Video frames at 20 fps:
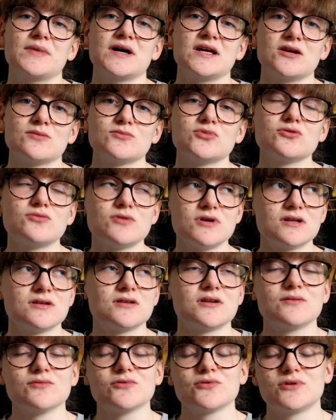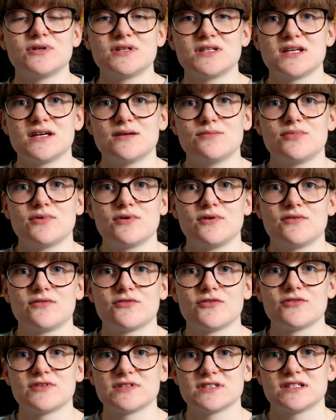My number one, number one tip
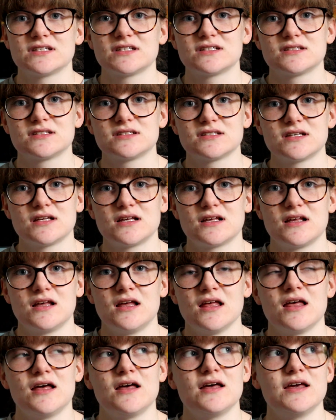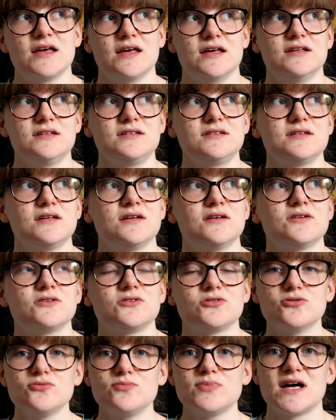for physics is
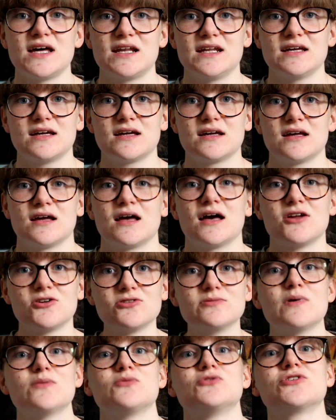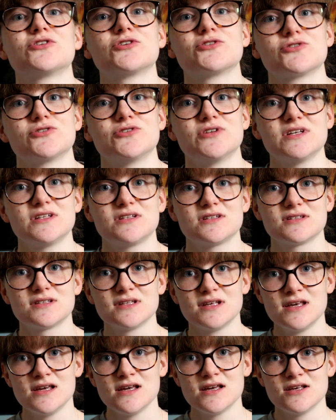don't panic and remember your units.
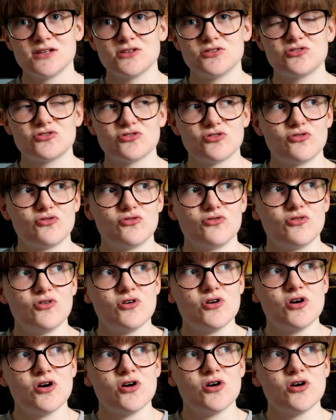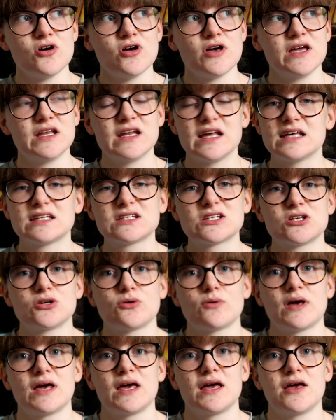So in
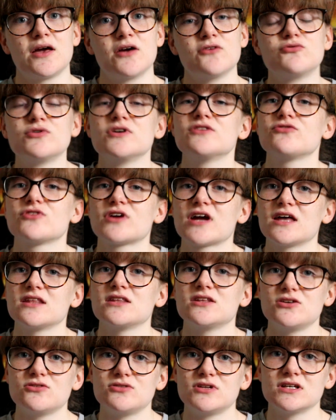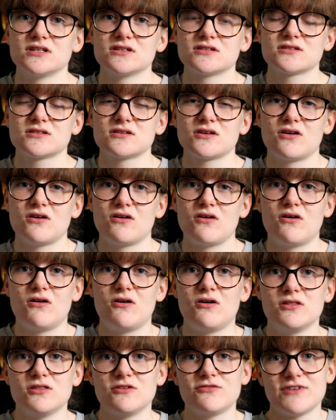SQA if we forget the units
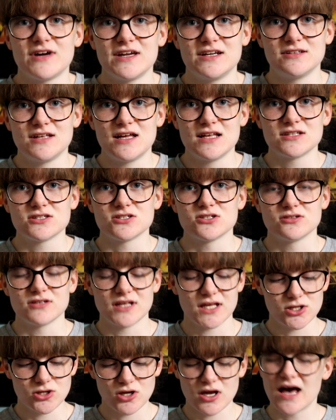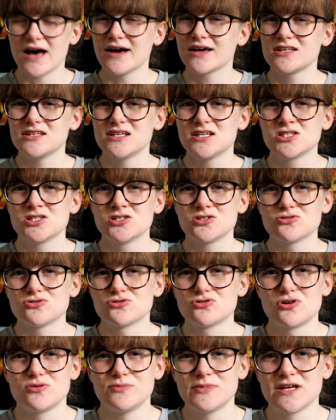on the final answer. Like calculations are
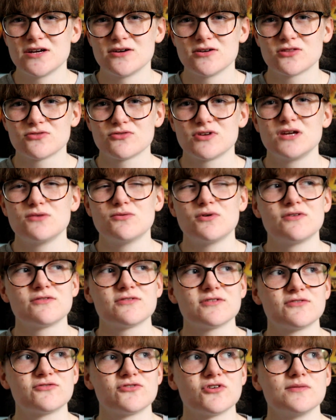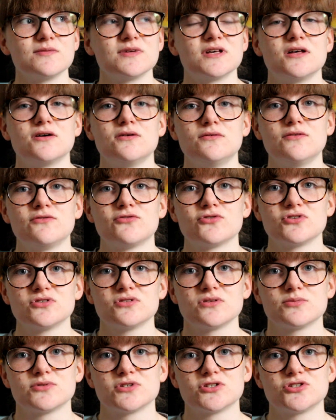normally three, one for the formula, one for the
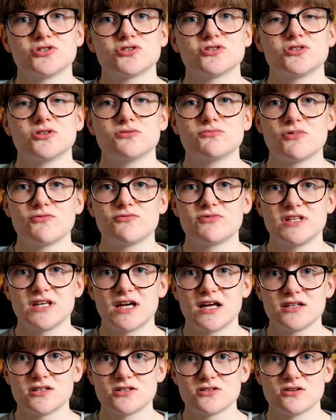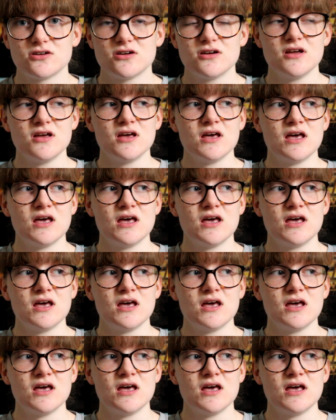substitution and one for the answer.